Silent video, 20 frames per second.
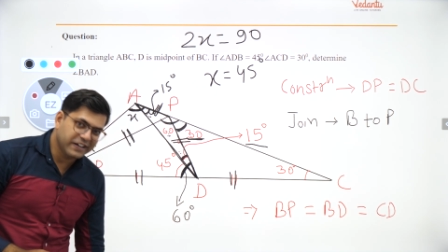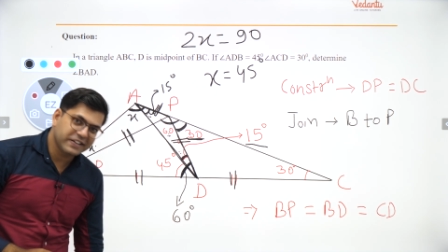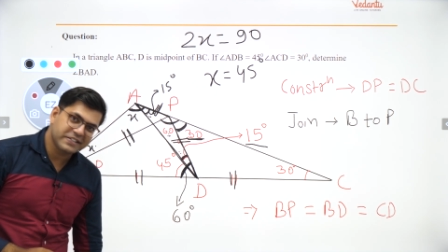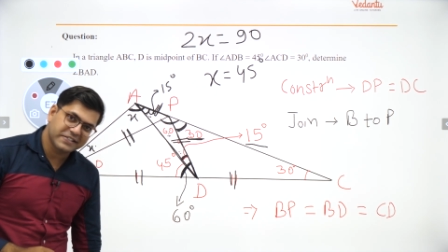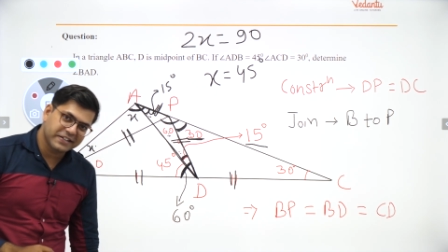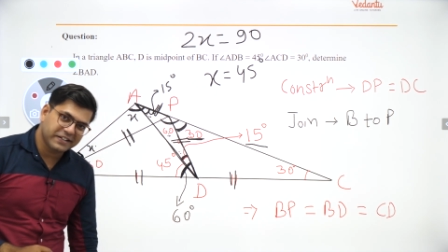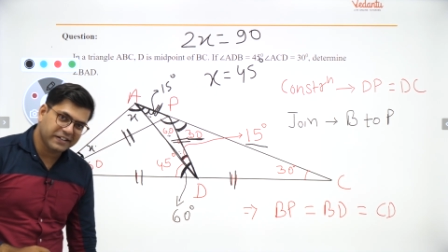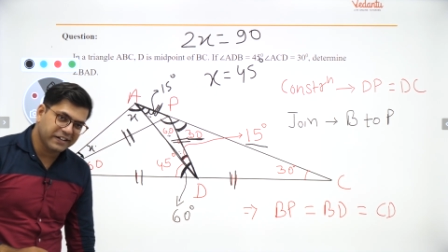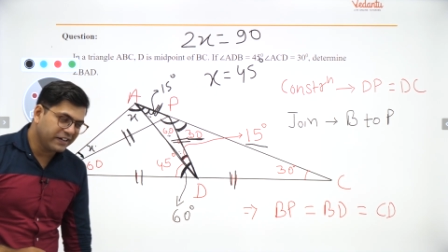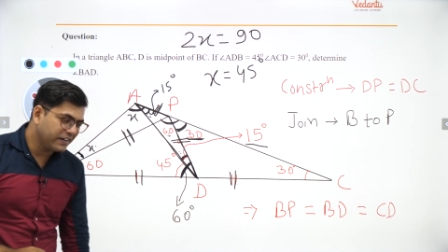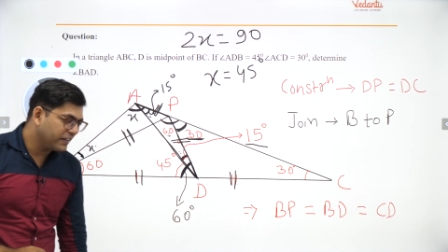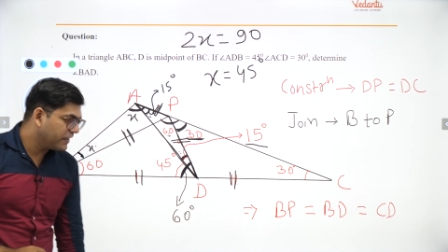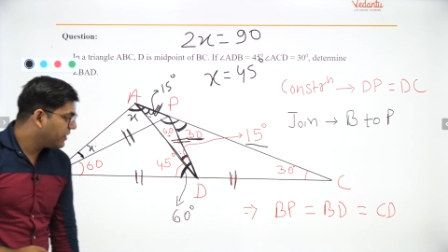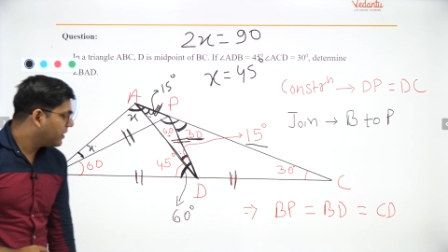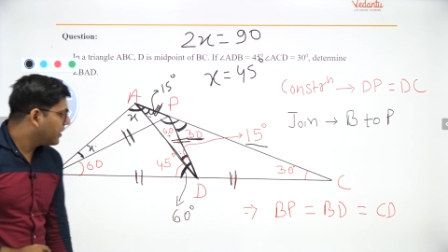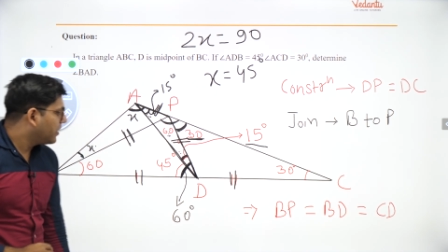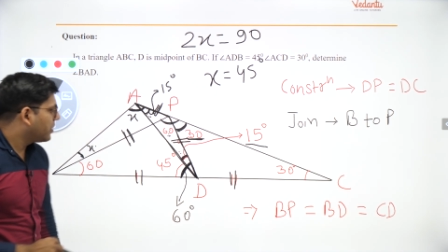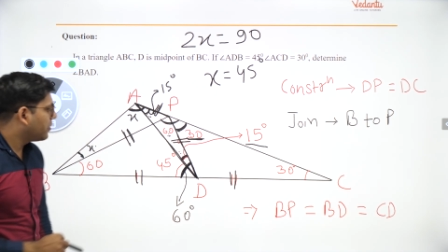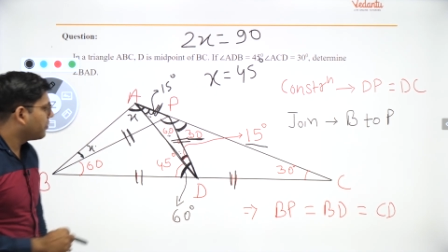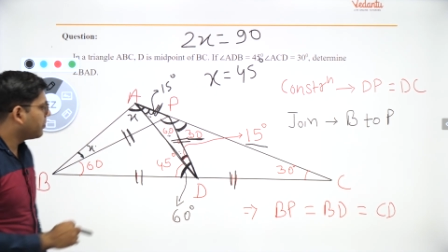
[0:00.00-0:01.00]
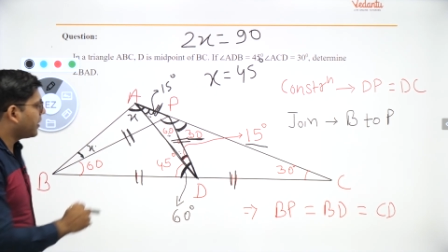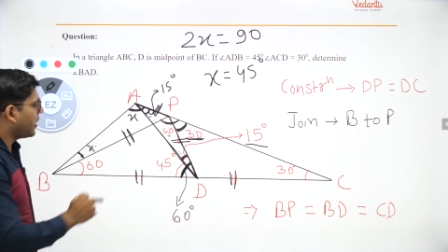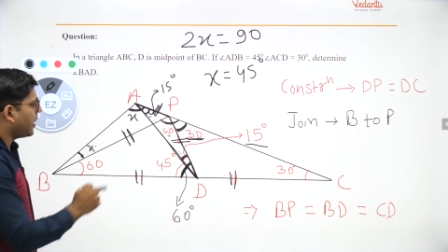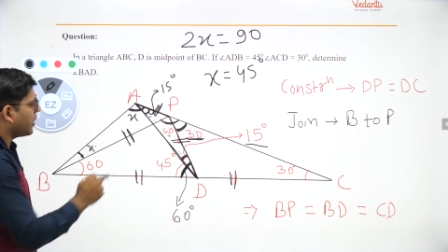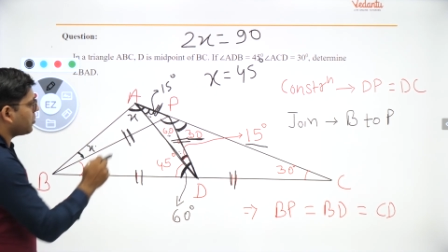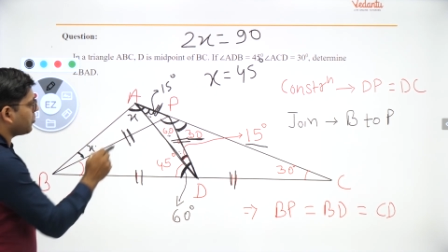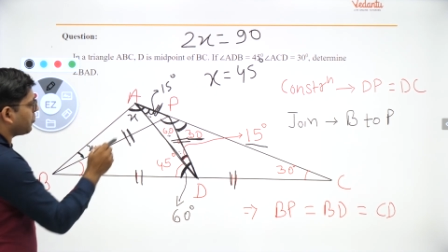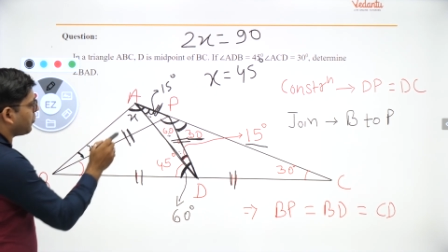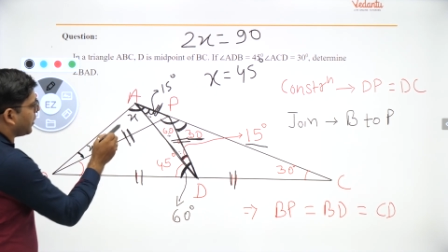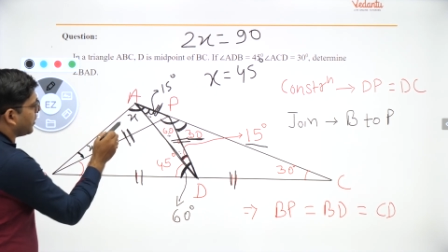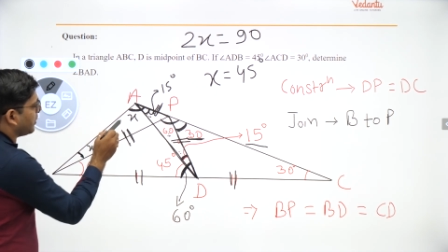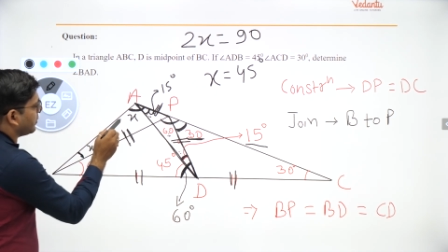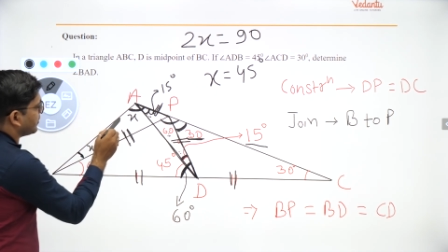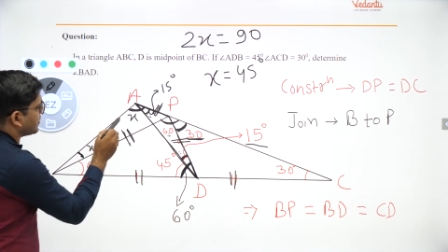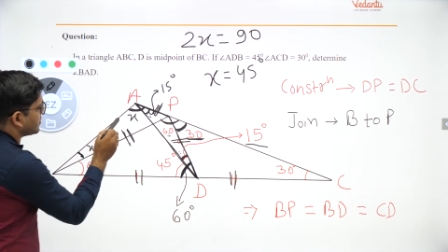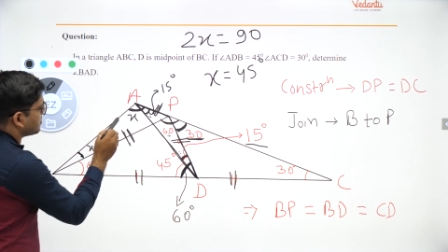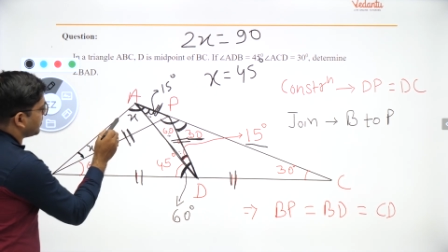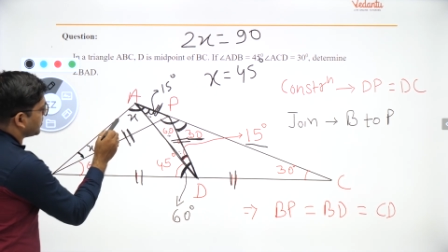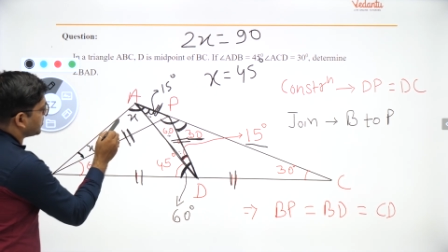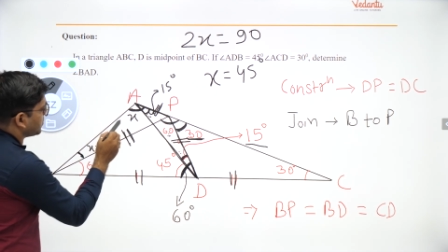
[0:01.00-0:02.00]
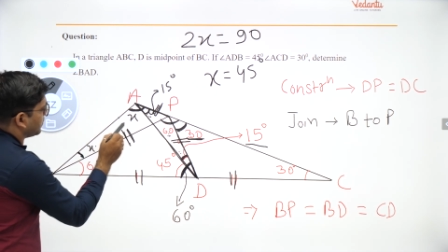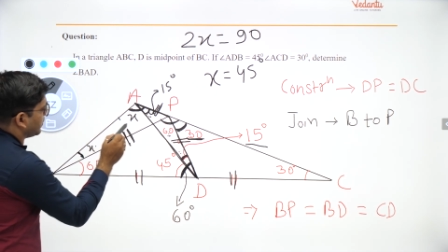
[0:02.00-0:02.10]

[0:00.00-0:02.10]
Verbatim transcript: isn't it? We had to find this much